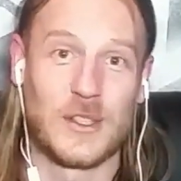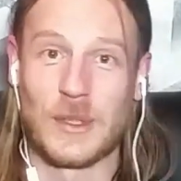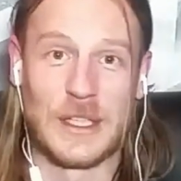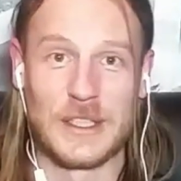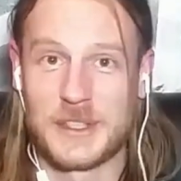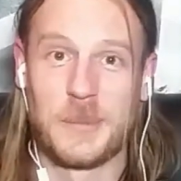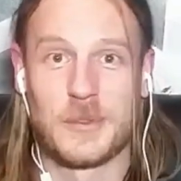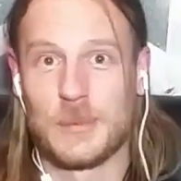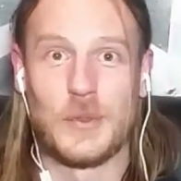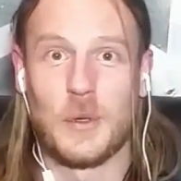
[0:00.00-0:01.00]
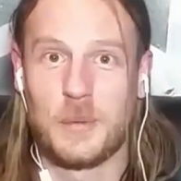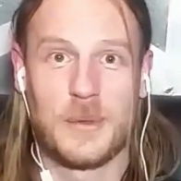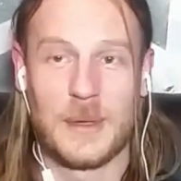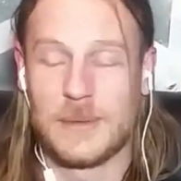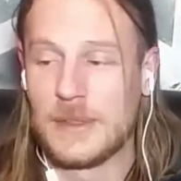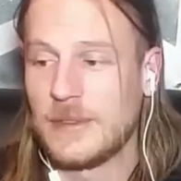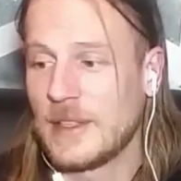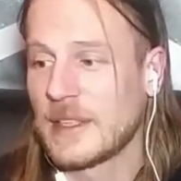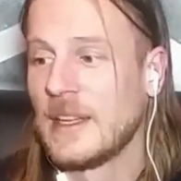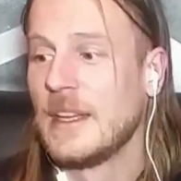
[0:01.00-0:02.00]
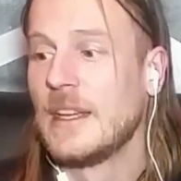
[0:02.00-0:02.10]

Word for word: a drink, smoke some dope or whatever the fuck.